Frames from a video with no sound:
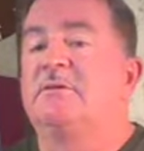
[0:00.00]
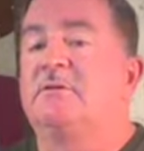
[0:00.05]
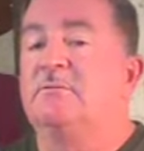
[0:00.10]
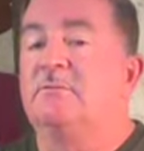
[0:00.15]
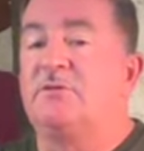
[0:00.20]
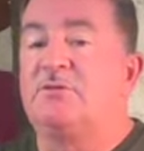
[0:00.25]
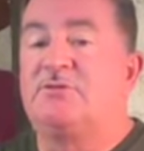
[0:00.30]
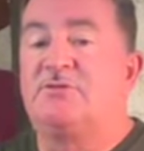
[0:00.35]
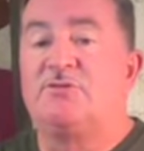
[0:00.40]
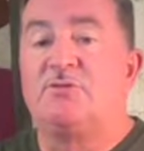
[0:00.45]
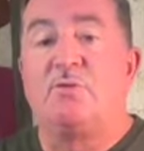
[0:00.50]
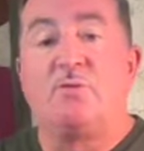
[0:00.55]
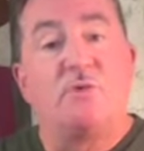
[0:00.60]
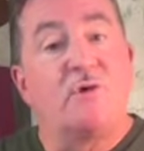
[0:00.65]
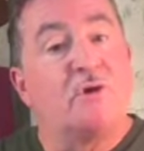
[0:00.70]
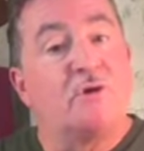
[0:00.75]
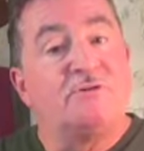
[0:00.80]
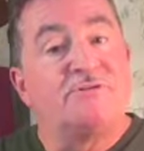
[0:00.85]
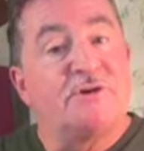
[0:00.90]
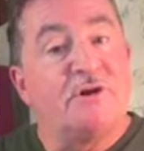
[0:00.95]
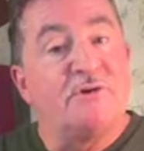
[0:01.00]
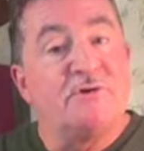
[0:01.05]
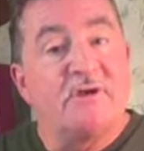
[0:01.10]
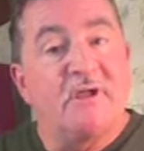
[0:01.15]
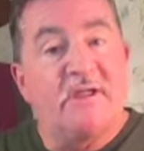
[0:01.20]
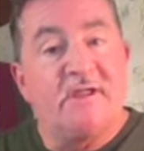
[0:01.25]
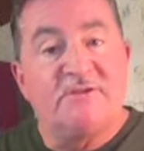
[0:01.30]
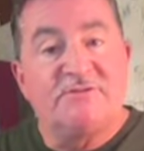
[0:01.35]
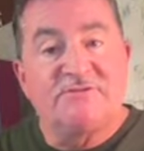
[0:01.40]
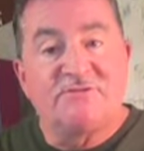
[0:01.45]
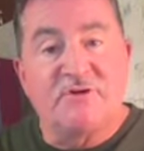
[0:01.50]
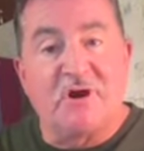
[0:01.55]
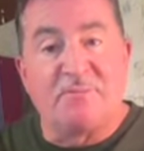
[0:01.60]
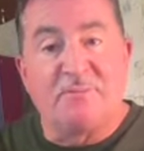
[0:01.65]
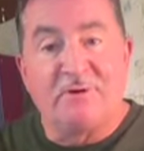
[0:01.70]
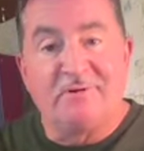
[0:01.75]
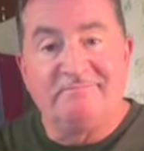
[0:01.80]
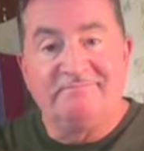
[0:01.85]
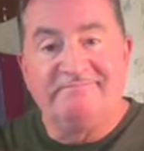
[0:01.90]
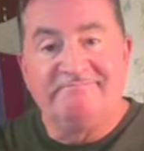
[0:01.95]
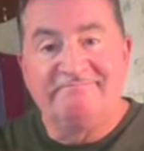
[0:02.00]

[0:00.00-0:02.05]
This is the world's okayest drummer,